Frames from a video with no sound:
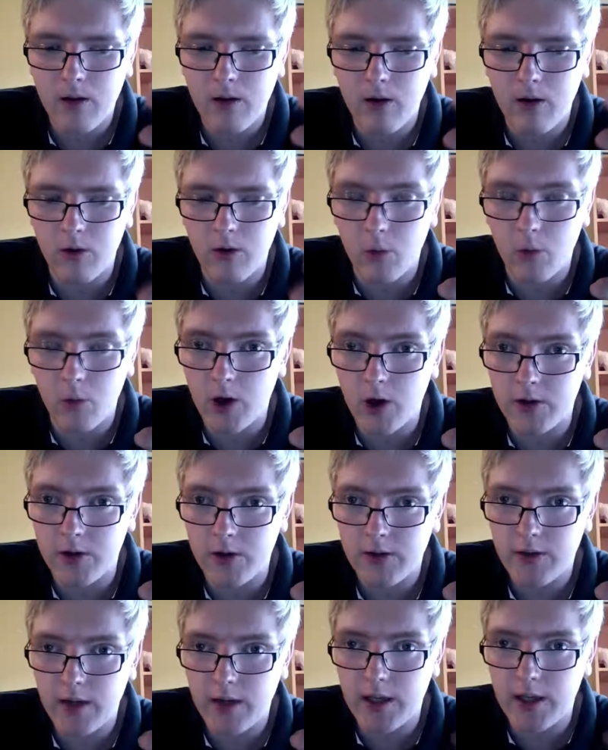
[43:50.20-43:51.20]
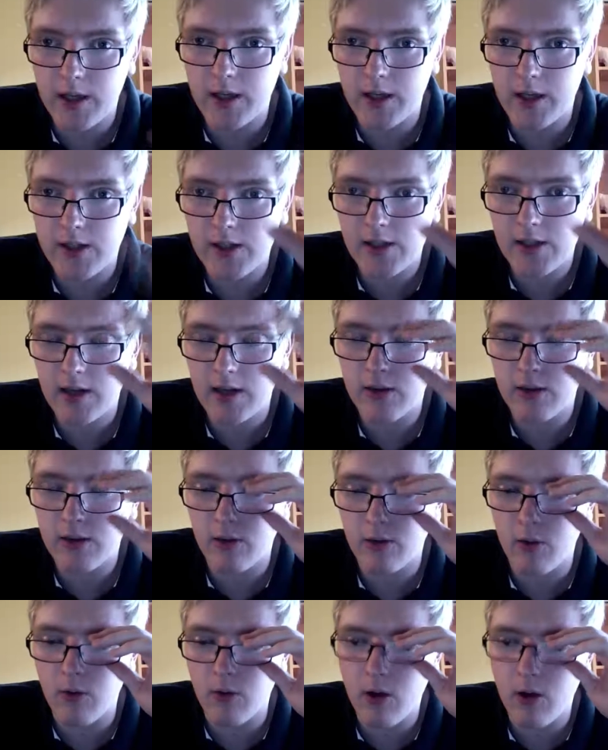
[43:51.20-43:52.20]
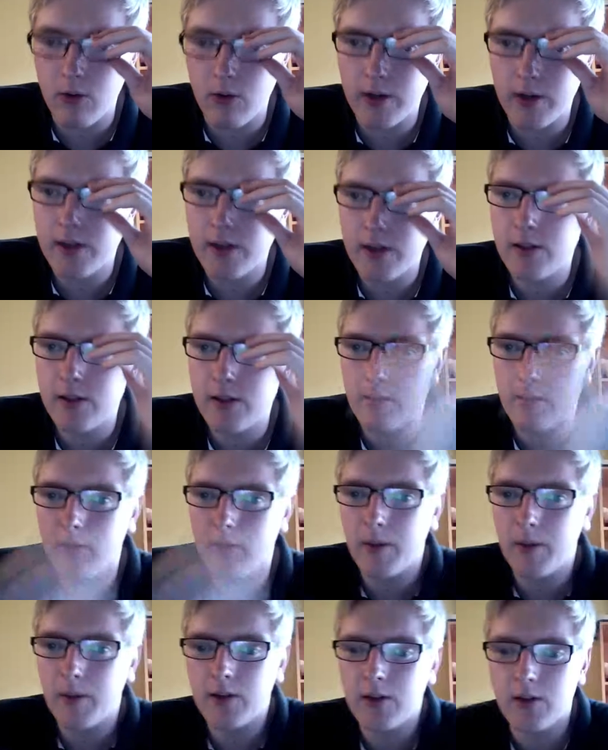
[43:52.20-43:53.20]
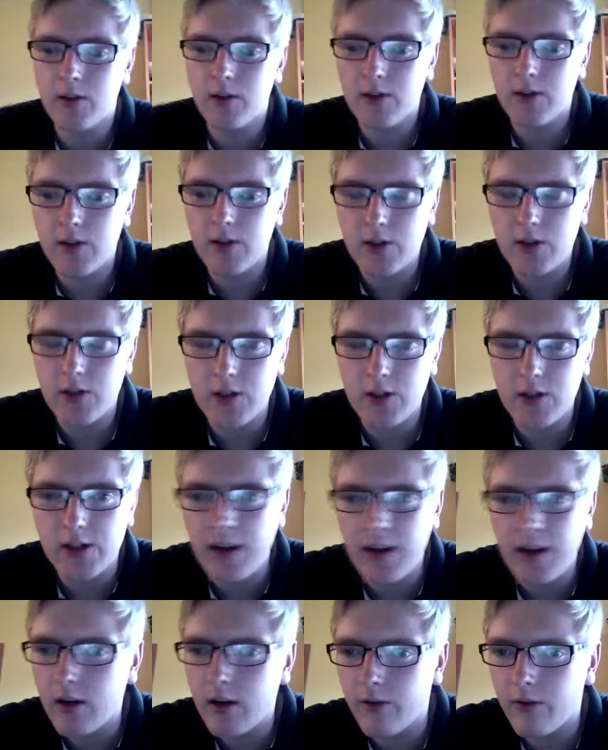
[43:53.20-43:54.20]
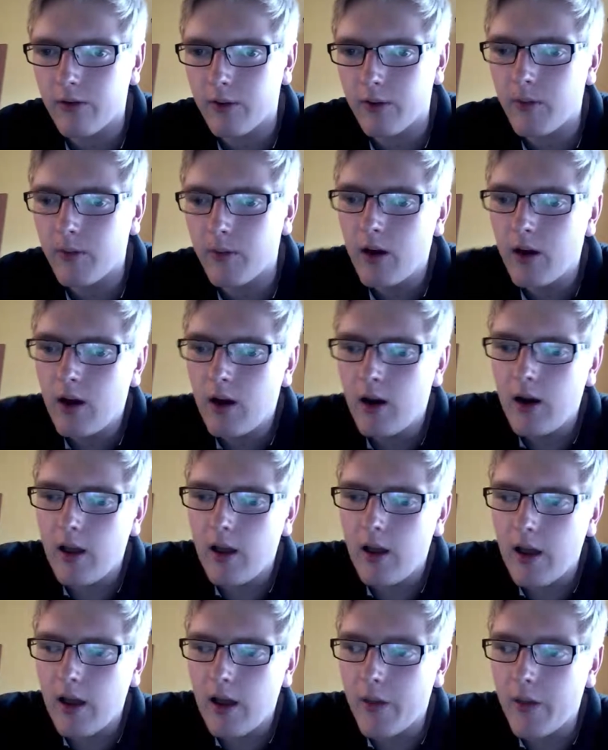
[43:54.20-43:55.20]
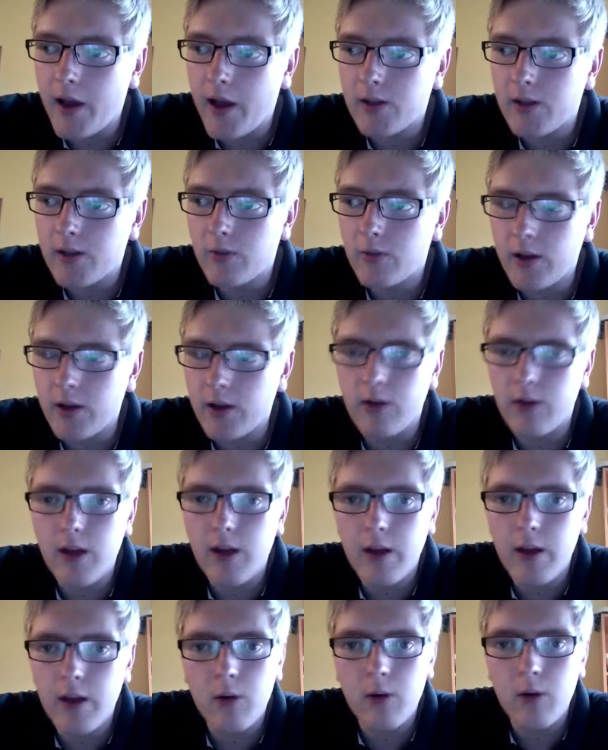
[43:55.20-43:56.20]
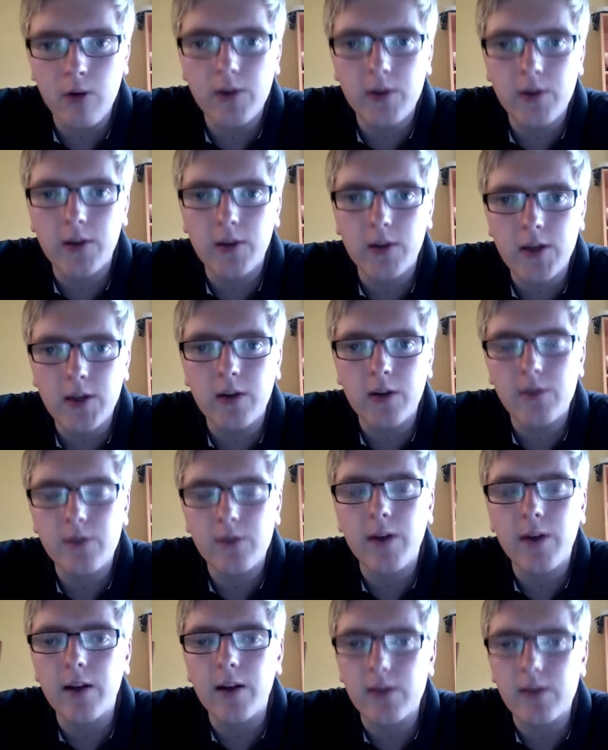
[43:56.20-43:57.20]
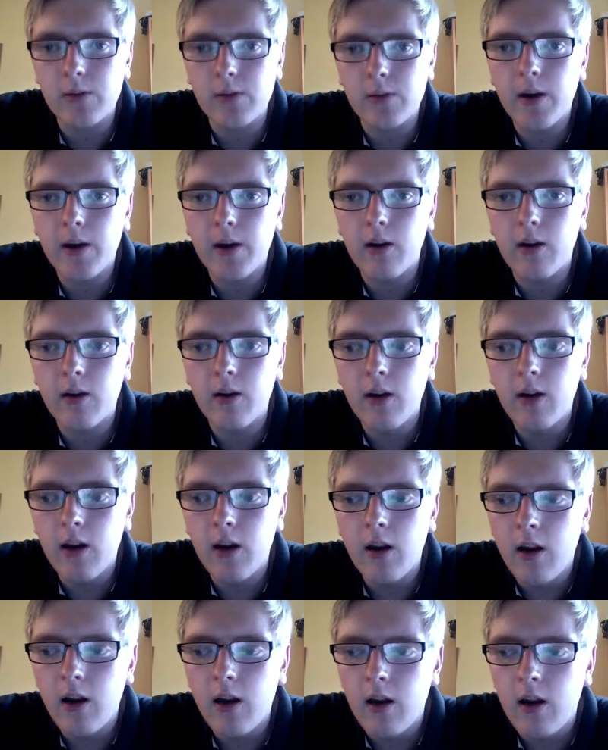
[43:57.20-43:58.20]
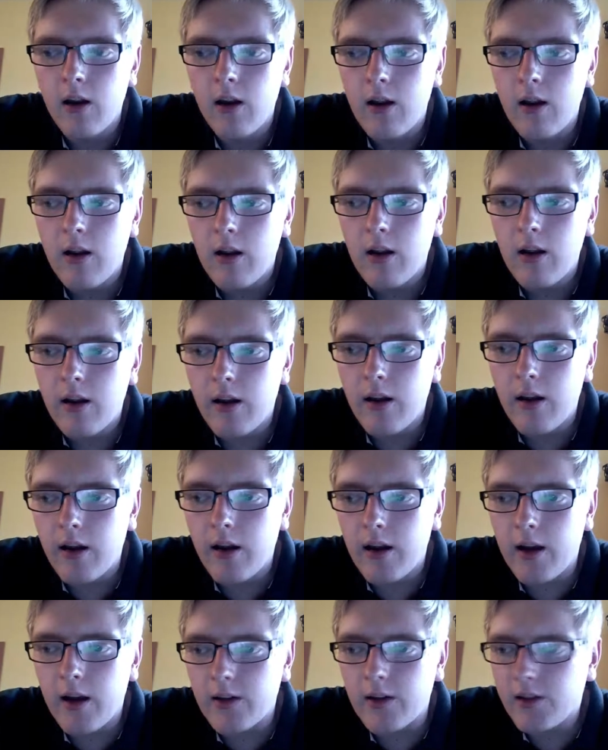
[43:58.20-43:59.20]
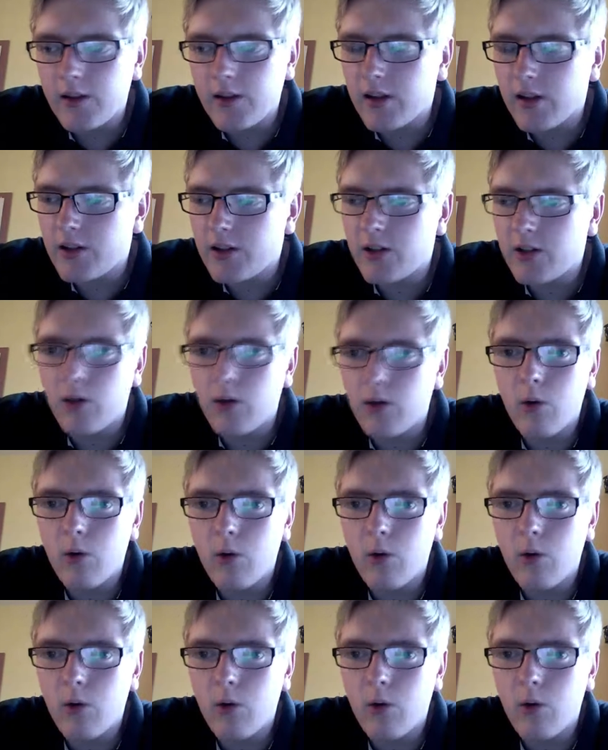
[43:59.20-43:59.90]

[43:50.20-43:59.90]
Word, and then stick it to the wall next to the pictures that she's taken of them. And that's really great. That will go into the child's file as well, and it just lets you know